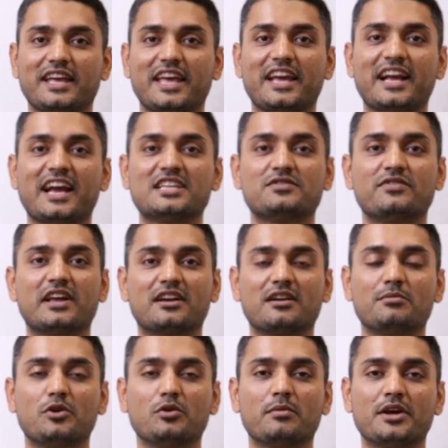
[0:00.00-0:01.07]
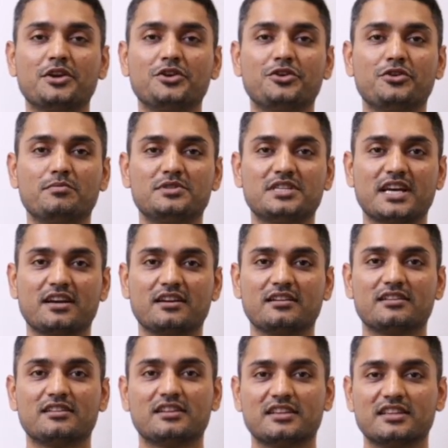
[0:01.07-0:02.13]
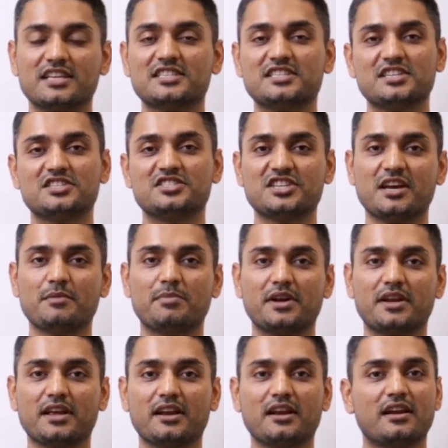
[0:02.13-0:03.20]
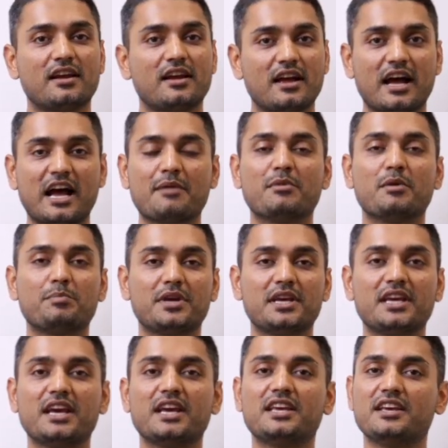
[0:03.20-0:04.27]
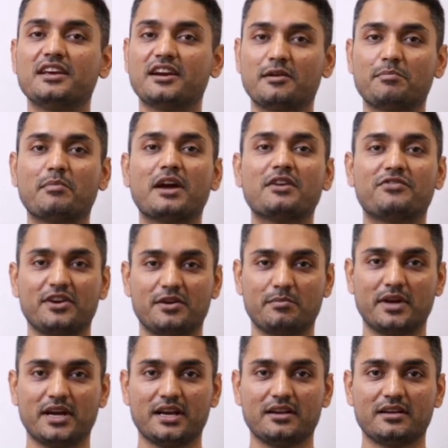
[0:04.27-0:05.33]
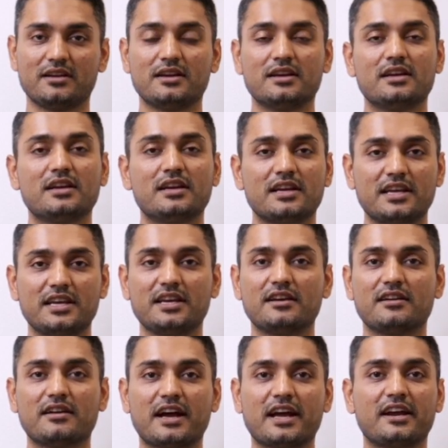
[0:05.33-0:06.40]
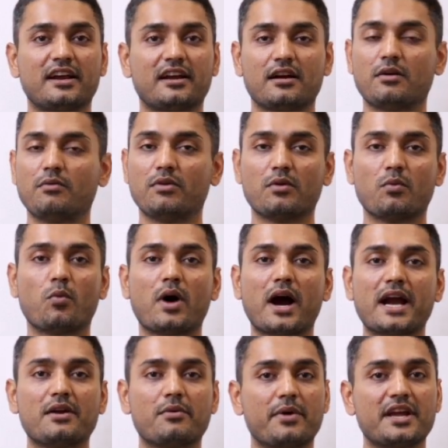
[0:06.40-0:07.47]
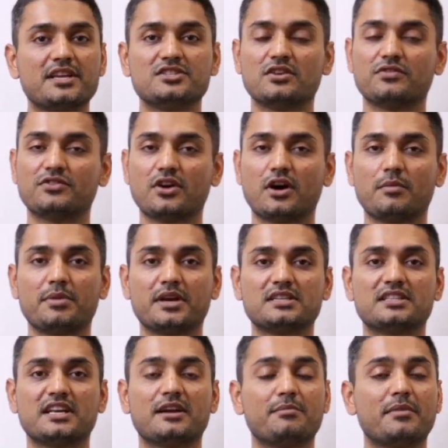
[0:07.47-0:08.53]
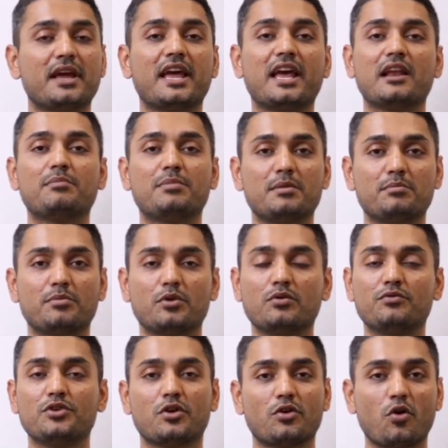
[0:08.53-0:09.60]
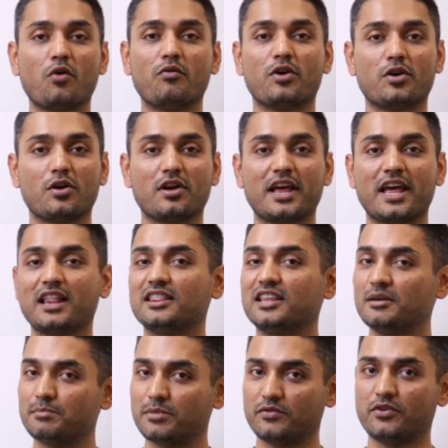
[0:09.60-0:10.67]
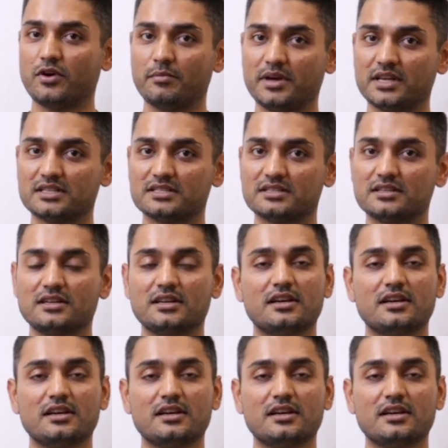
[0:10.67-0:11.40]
Hey guys, welcome to my YouTube channel. This is Jay Patel. I'm a PA here at MyFitMed. Here I cover wide range of topics that may help improve your overall health and performance.